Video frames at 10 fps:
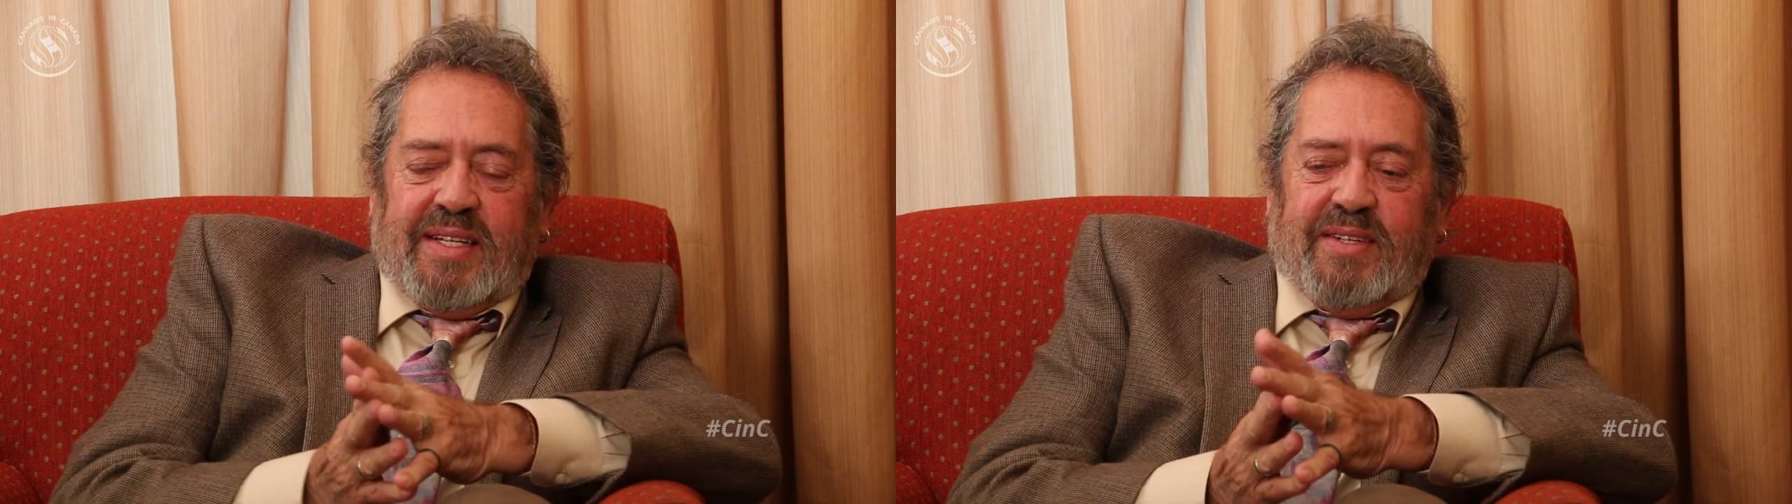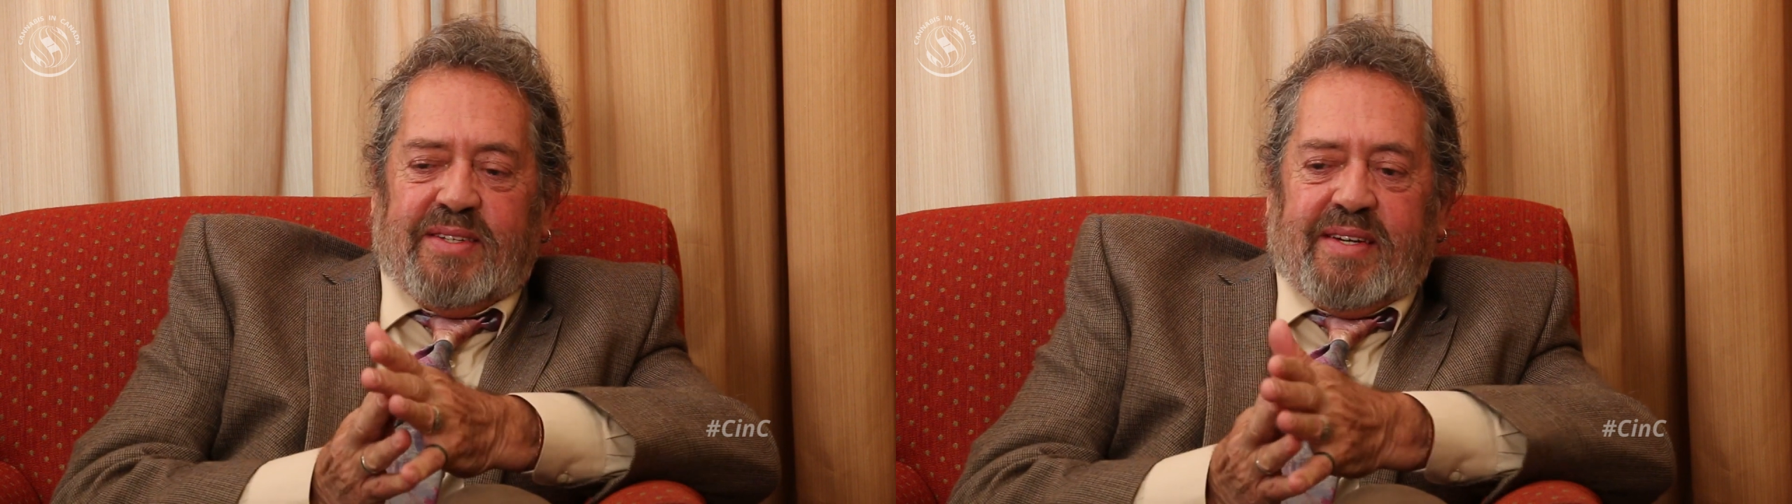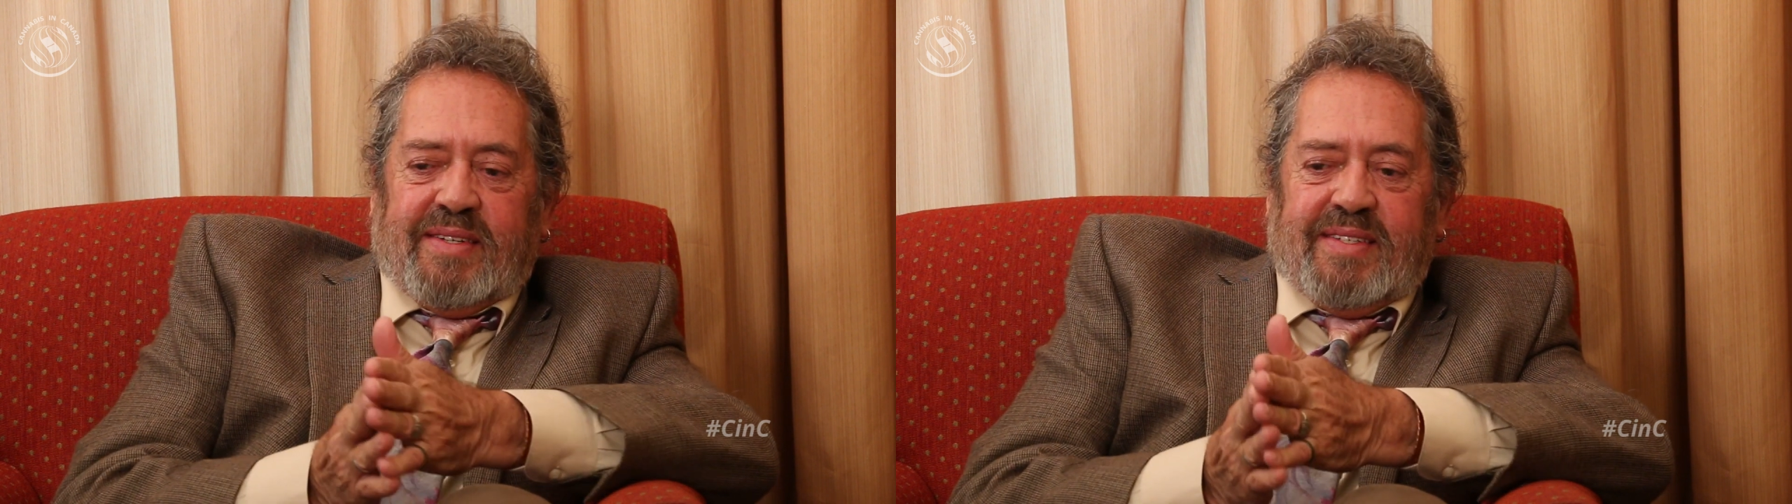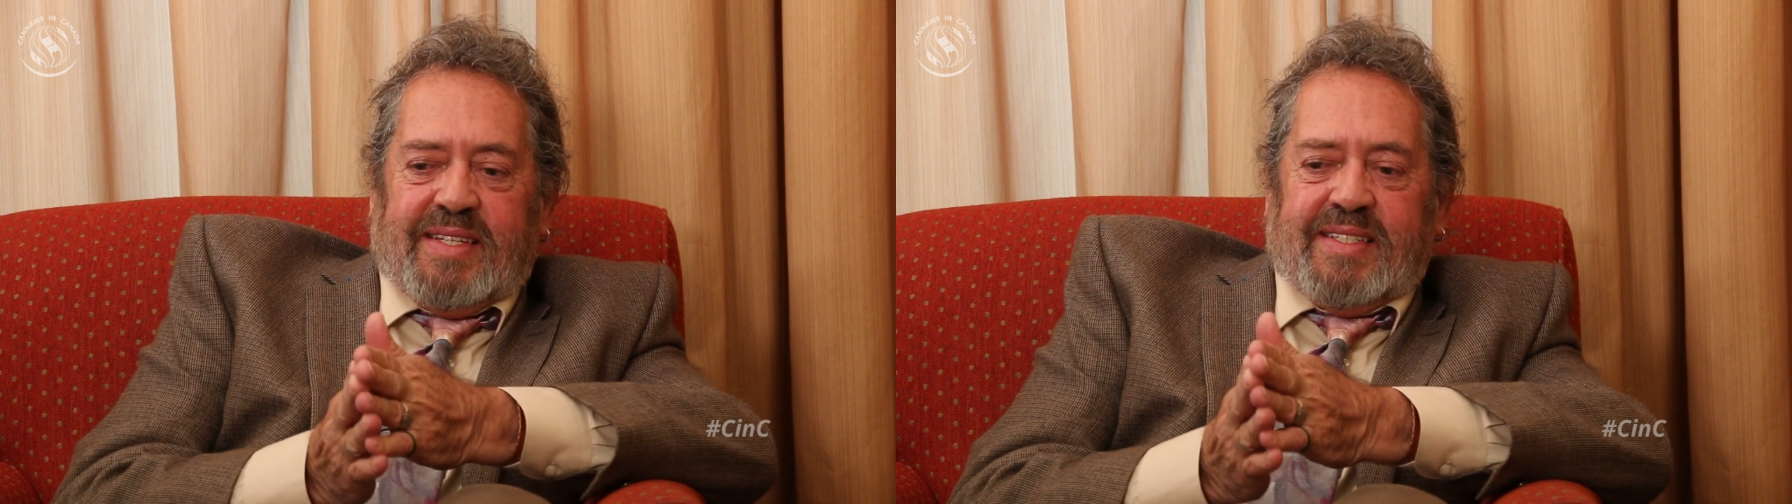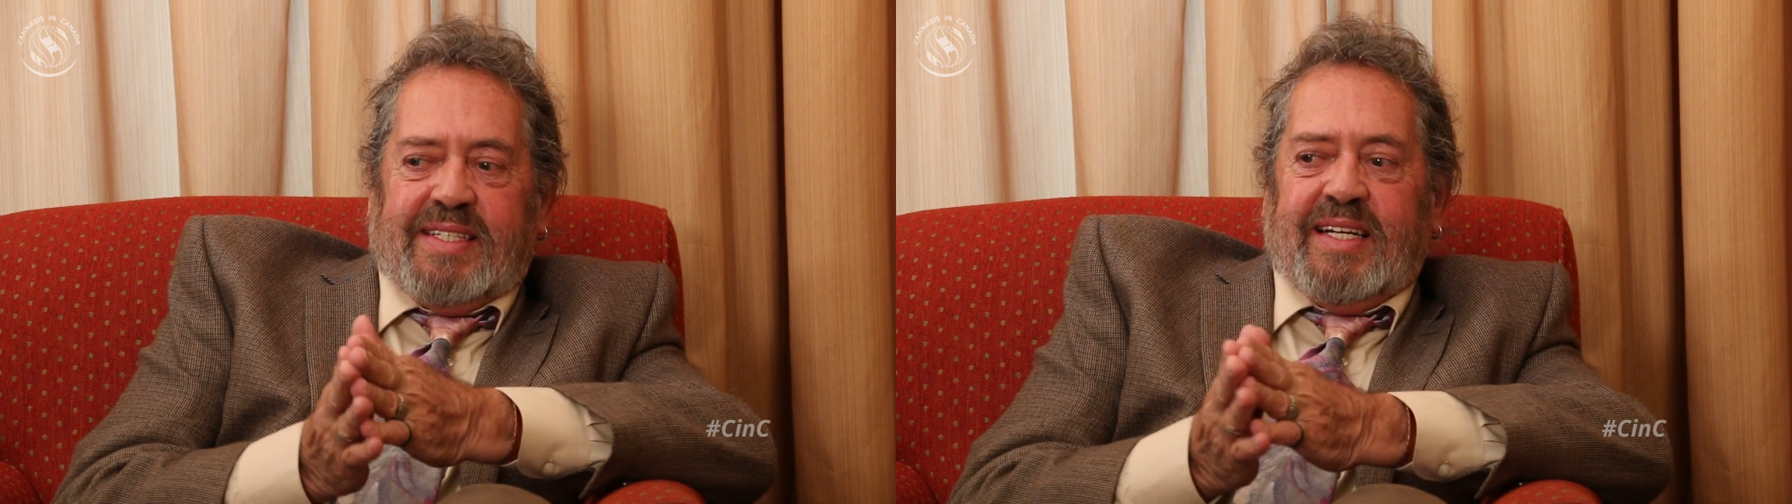and those kind of
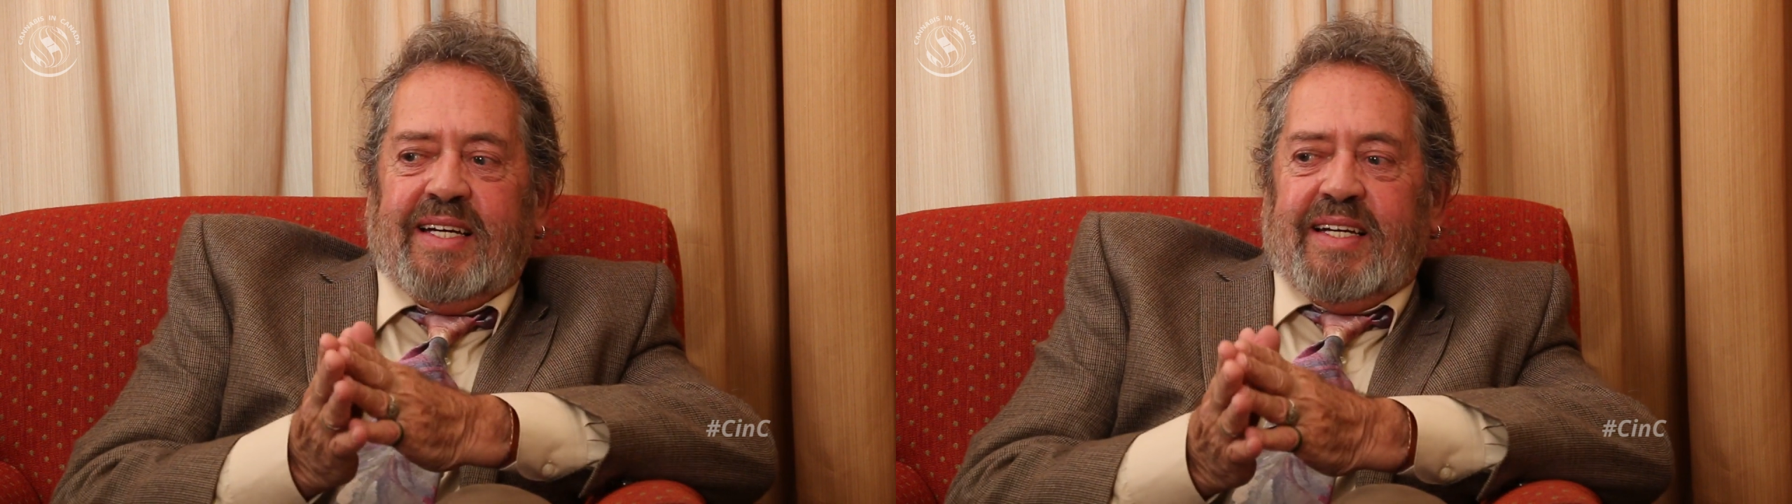things.